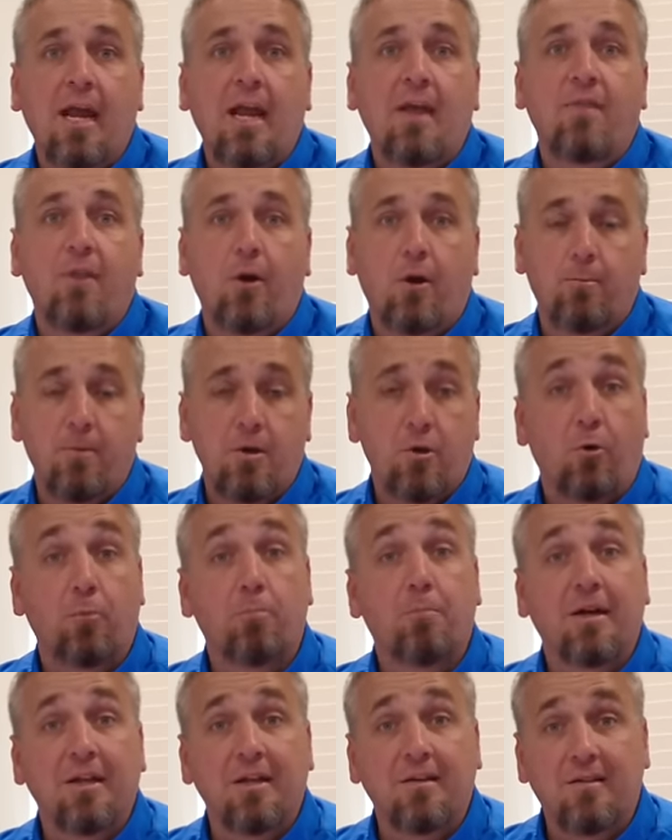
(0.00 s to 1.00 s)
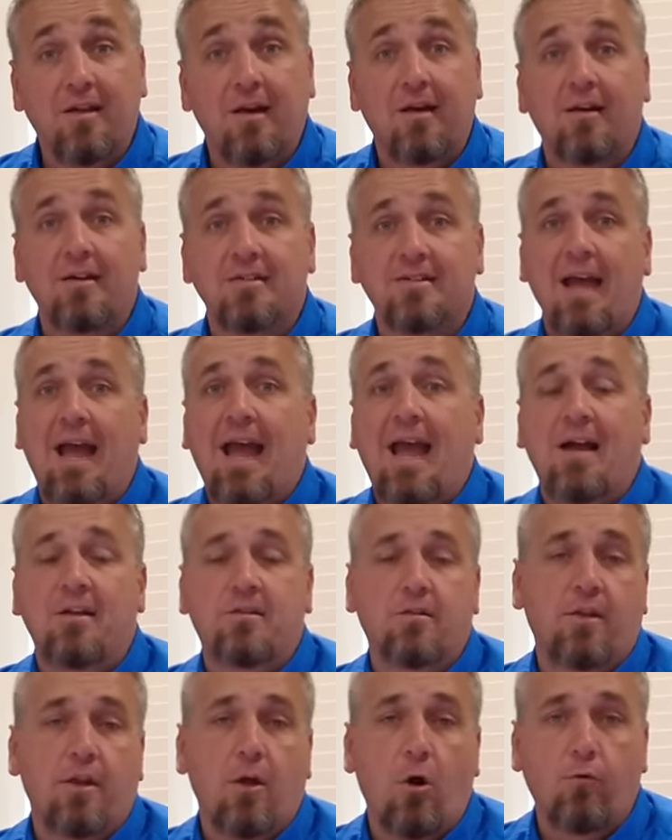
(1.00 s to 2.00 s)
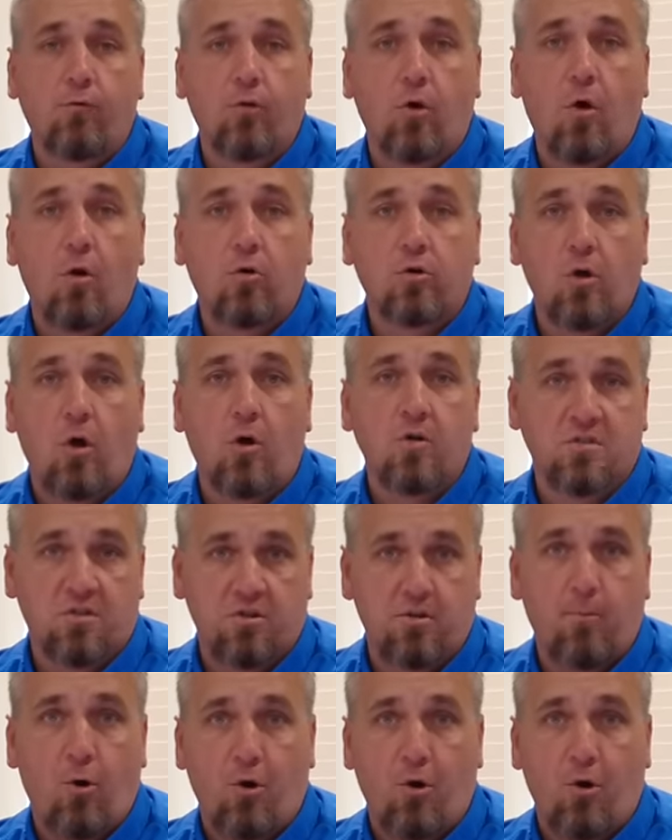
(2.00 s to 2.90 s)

in their build, but it does add to the overall cost of the